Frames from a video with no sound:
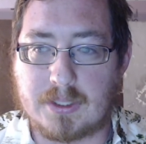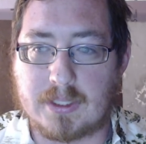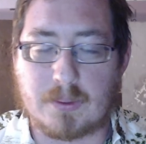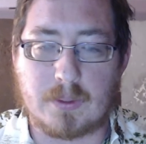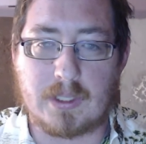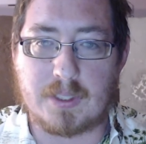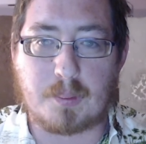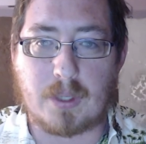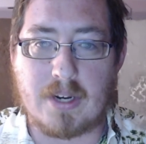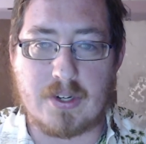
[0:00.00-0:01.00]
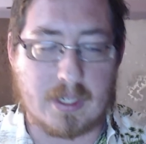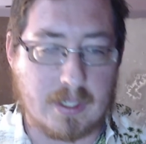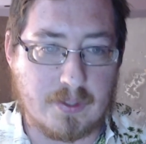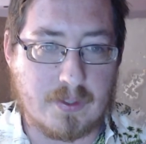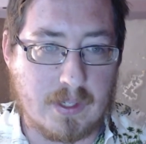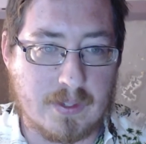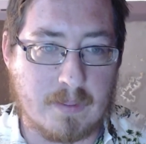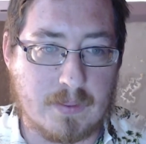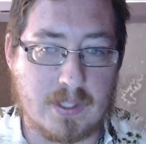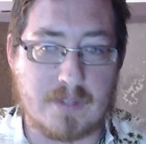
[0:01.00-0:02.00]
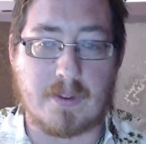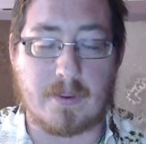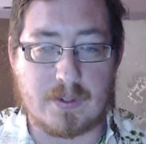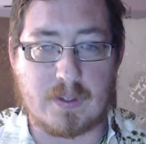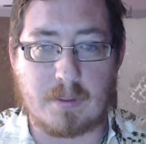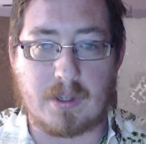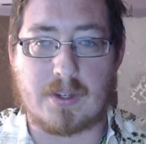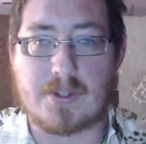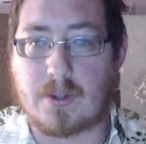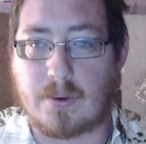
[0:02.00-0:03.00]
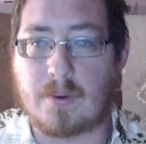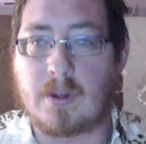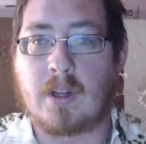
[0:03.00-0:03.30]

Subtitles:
That's what his project is, in some sense, for the rest of the book, is to